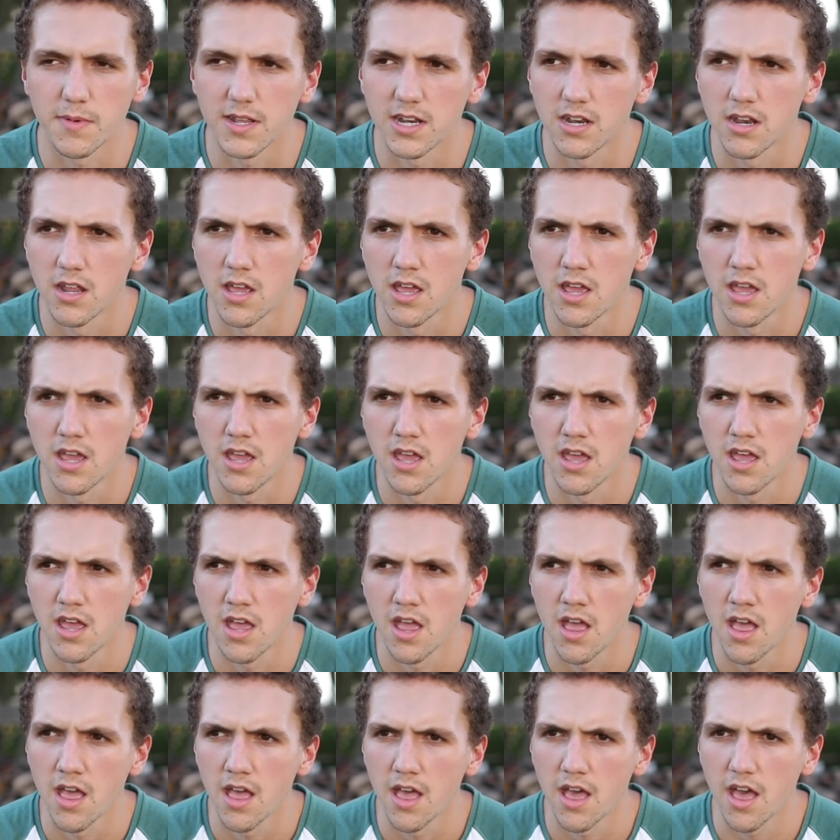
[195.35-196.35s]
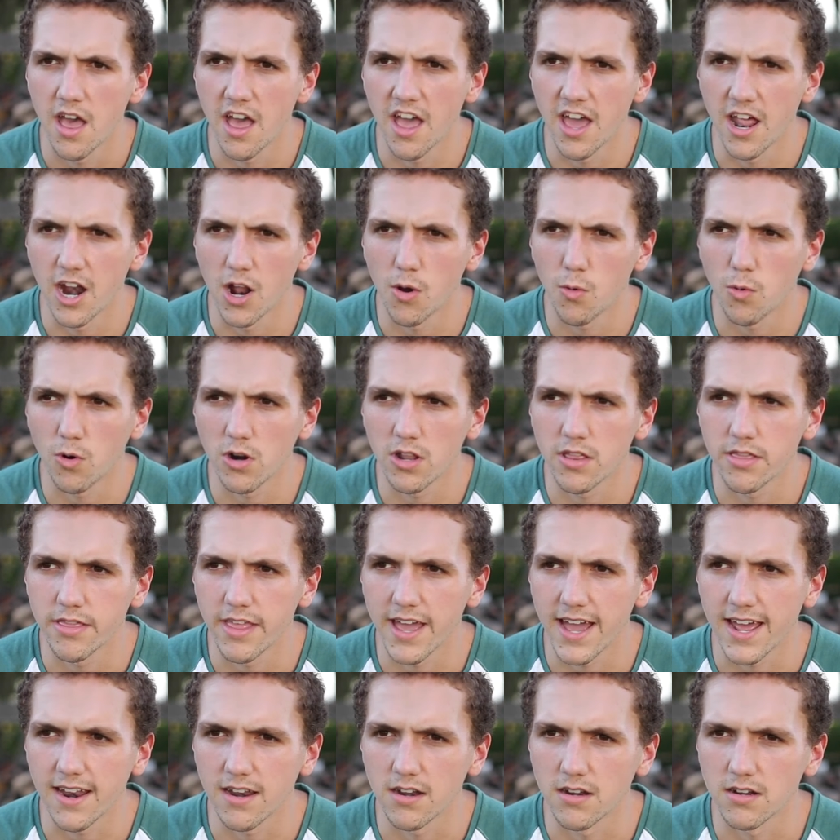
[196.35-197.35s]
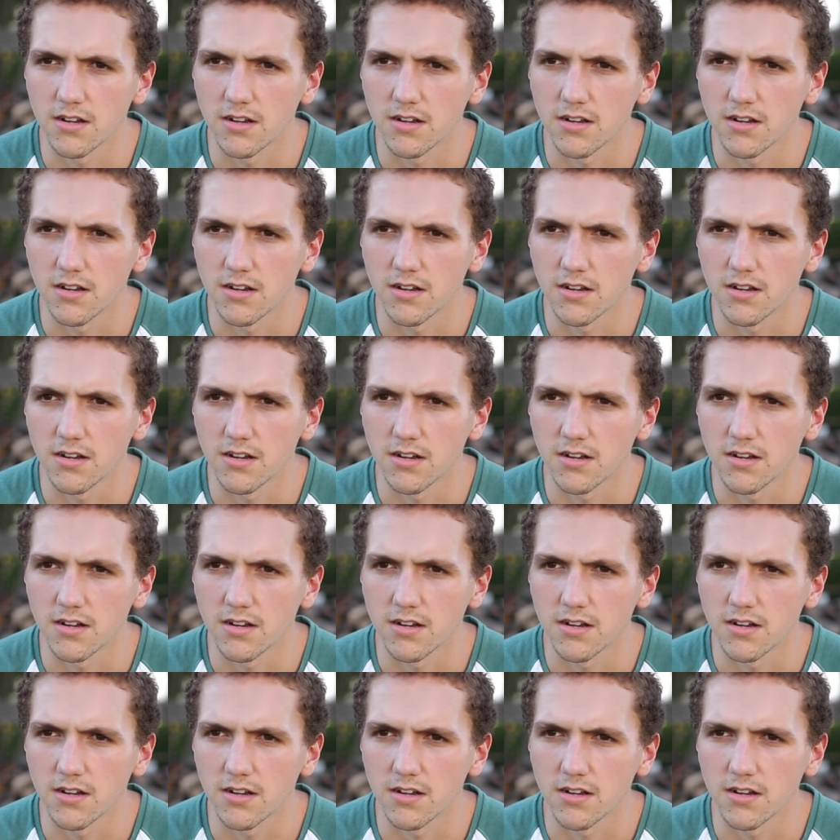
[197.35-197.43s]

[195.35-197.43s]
and I wanted that